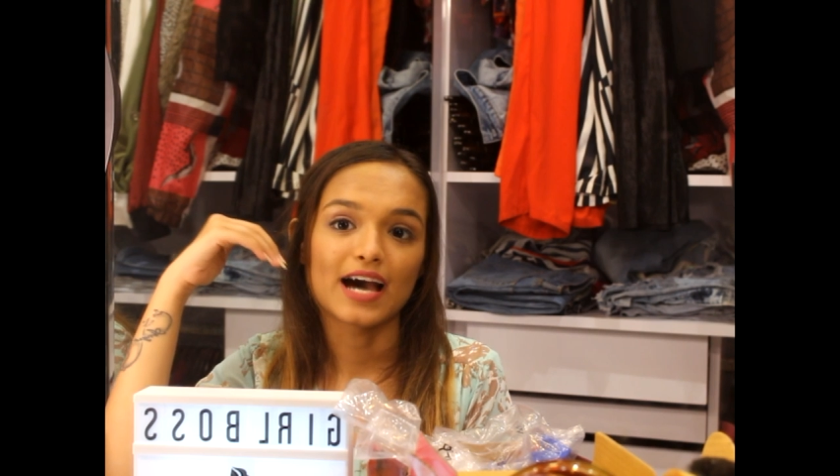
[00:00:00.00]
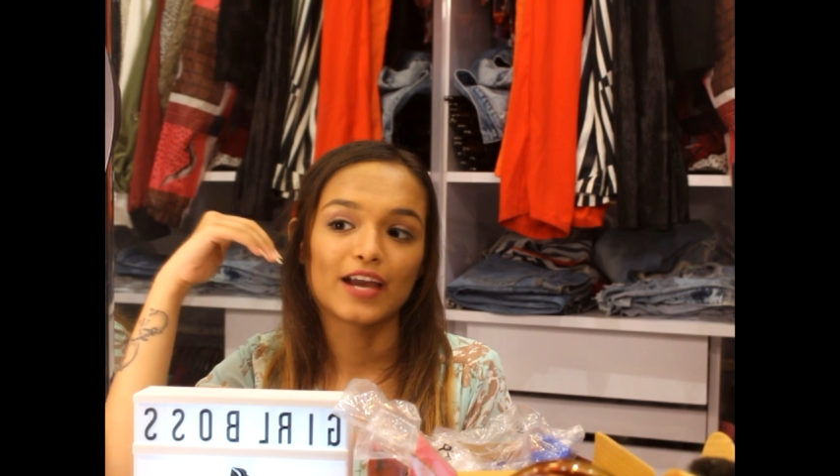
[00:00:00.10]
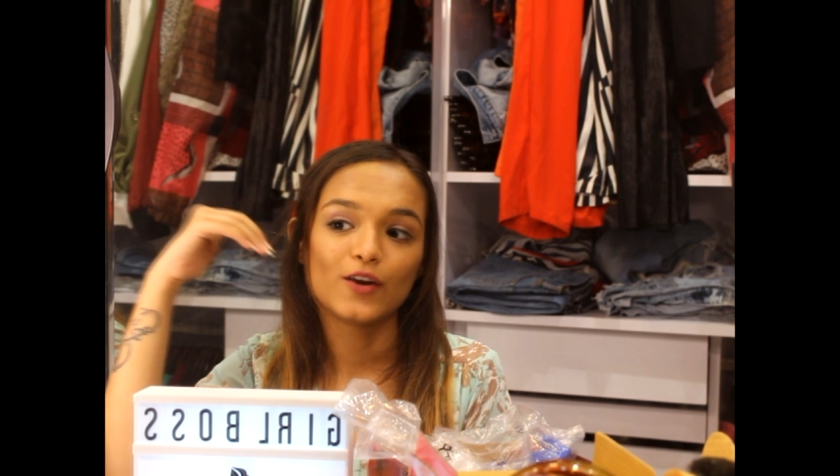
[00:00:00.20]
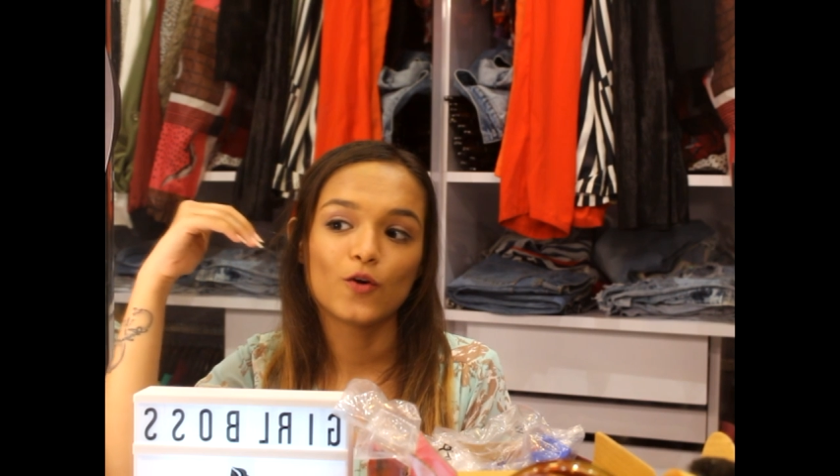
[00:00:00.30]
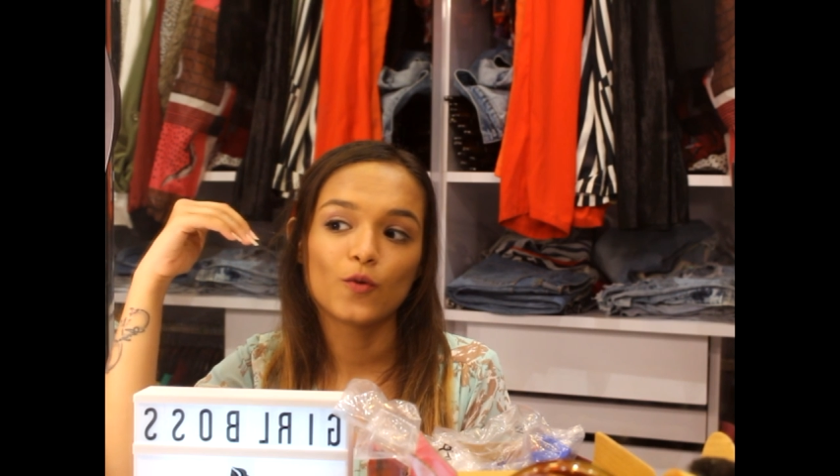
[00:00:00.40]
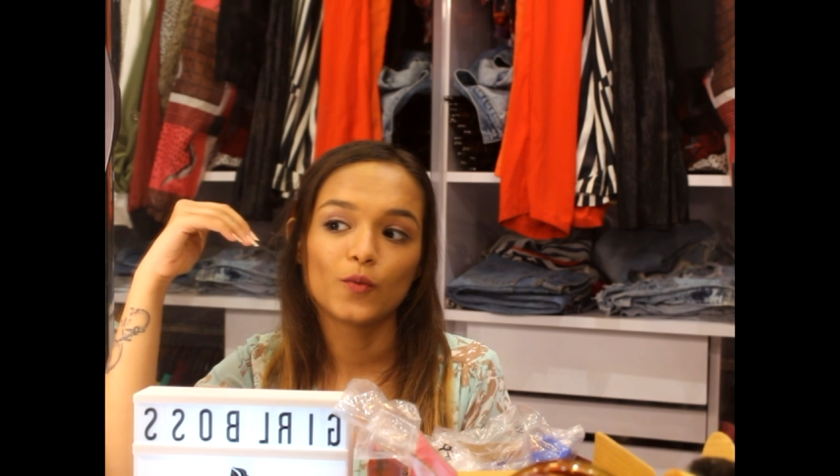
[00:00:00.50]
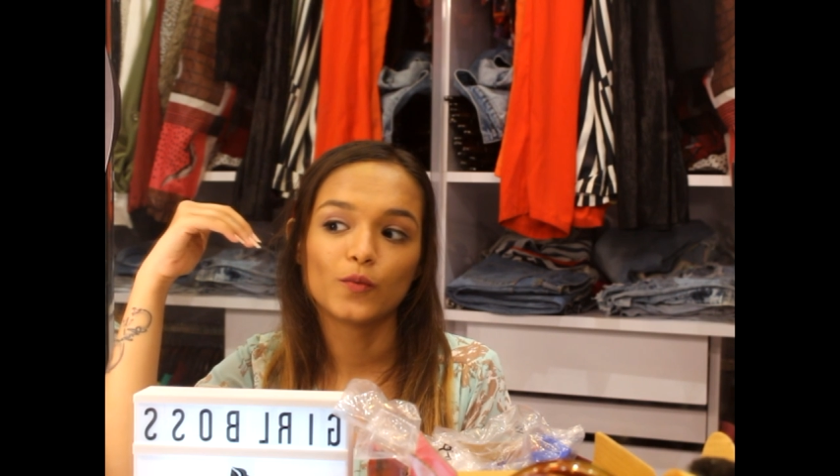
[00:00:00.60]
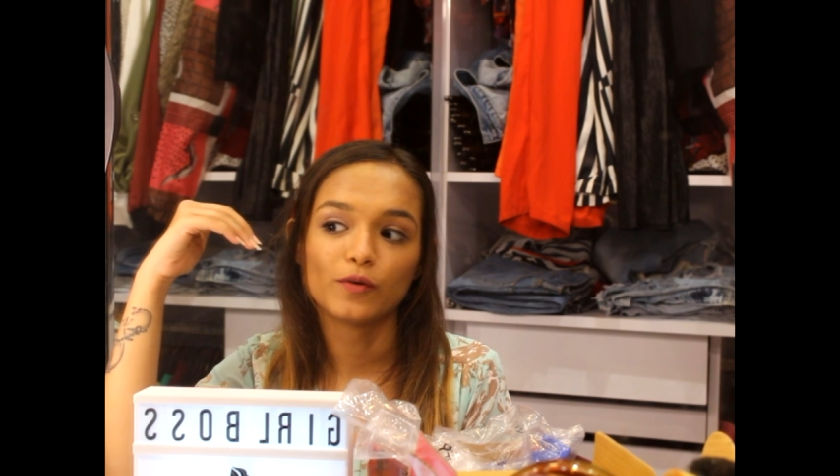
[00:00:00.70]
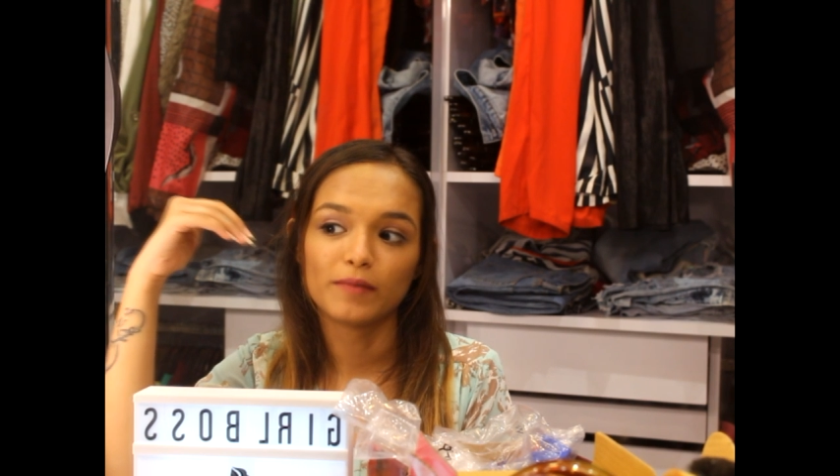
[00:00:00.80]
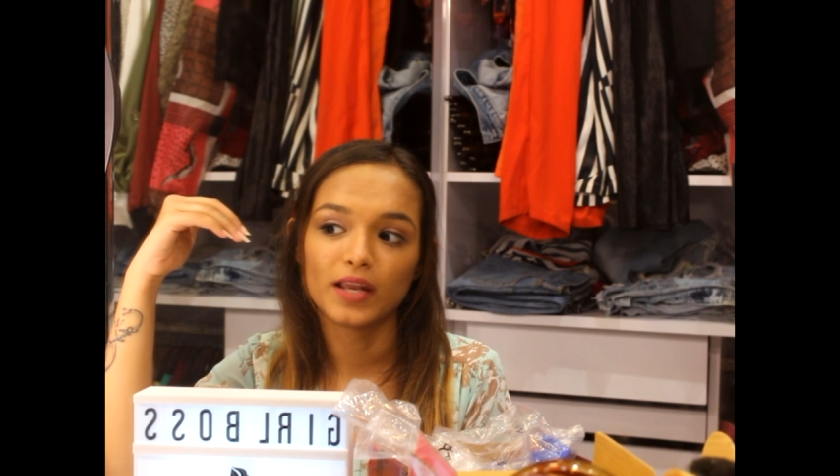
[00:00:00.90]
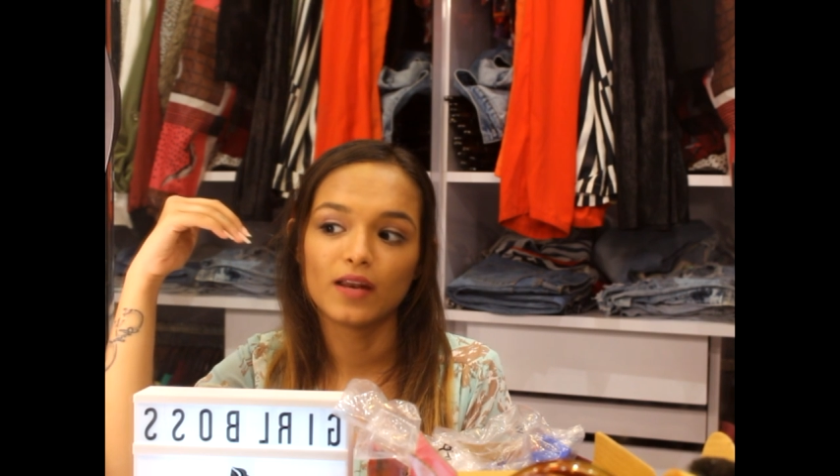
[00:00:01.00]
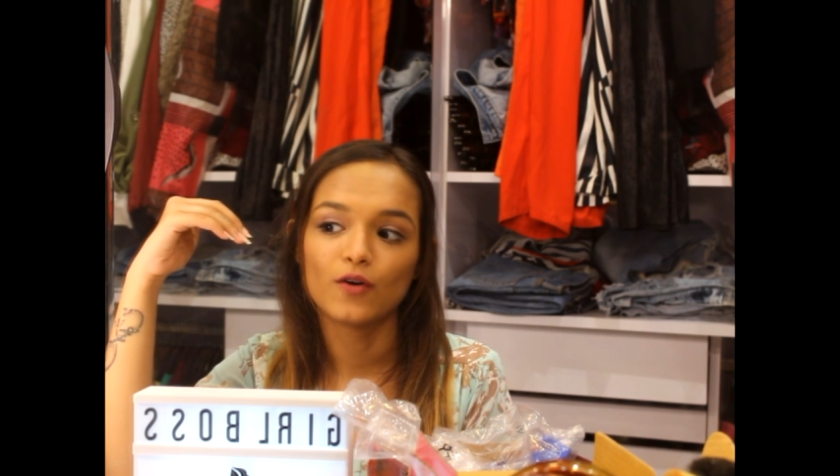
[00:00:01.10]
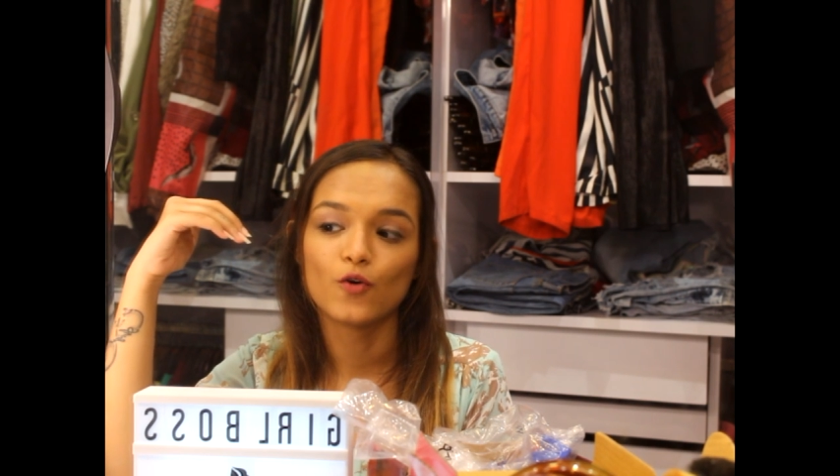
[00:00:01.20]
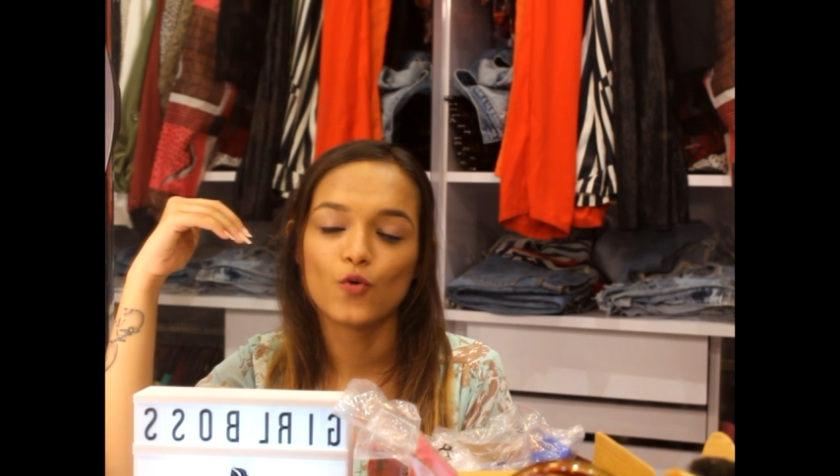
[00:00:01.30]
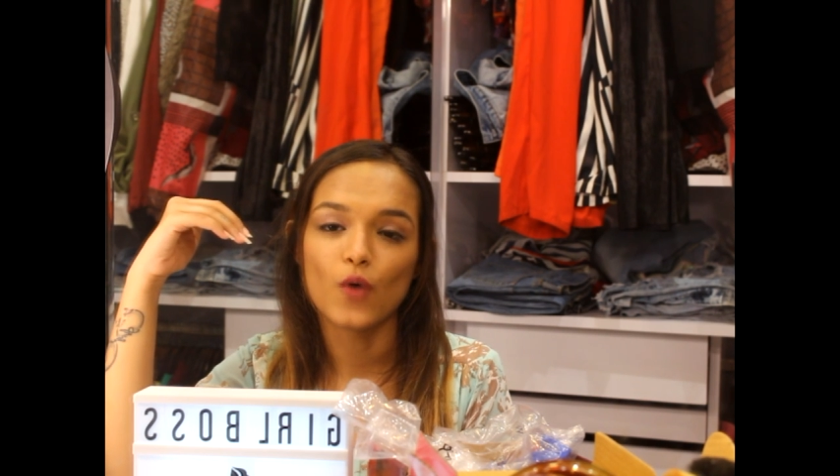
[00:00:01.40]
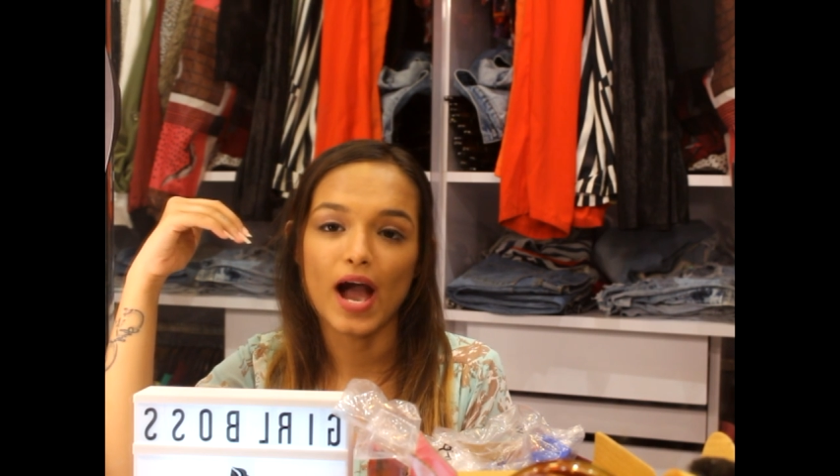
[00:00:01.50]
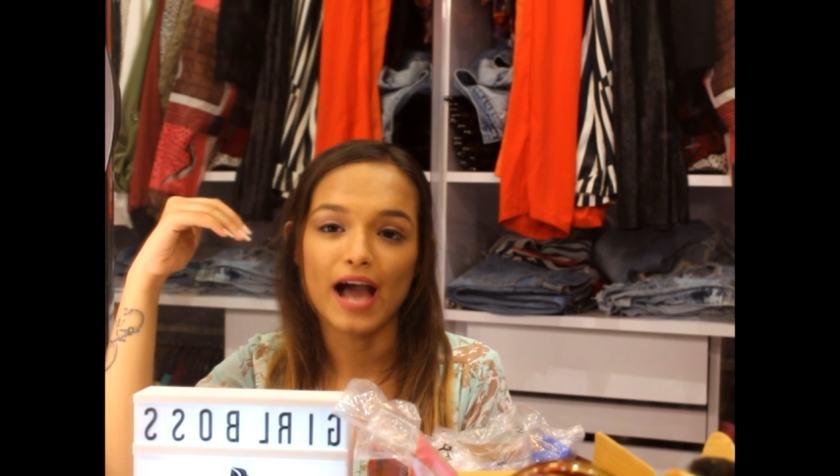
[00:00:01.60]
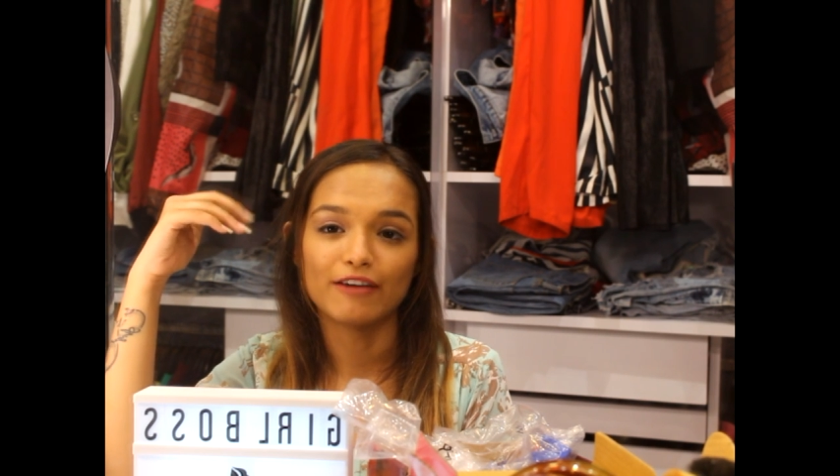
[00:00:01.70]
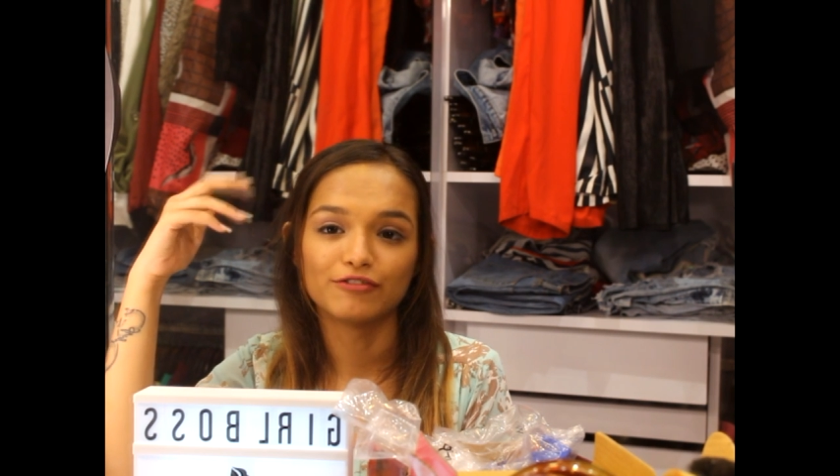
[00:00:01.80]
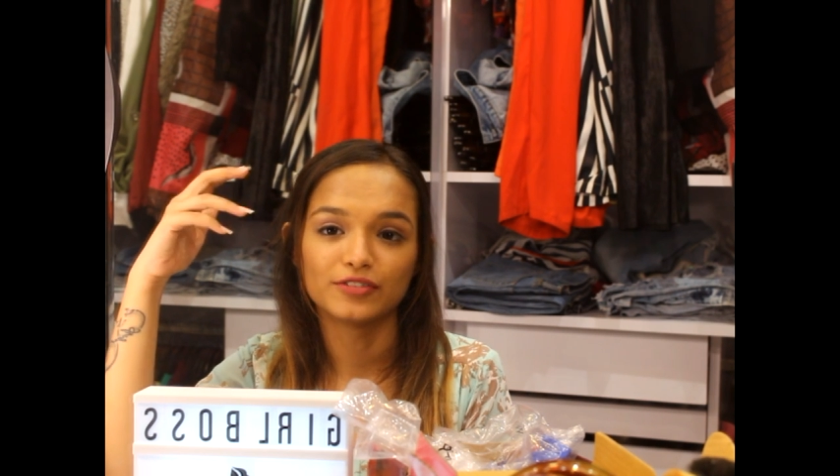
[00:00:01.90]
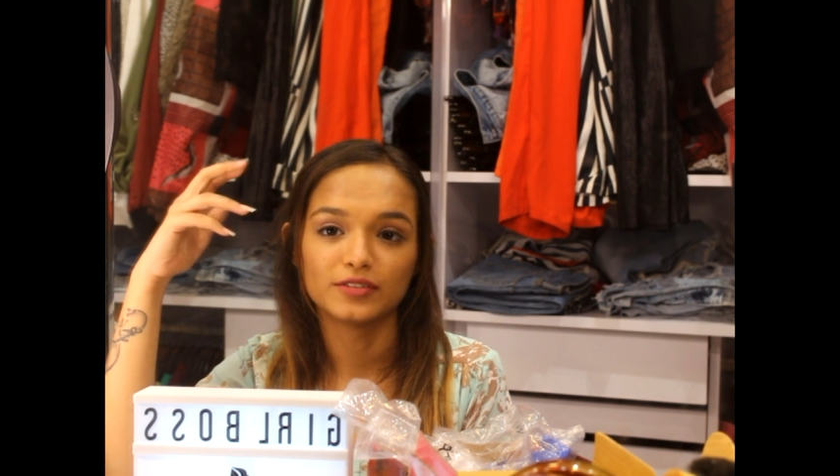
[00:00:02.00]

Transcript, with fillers: I know women who have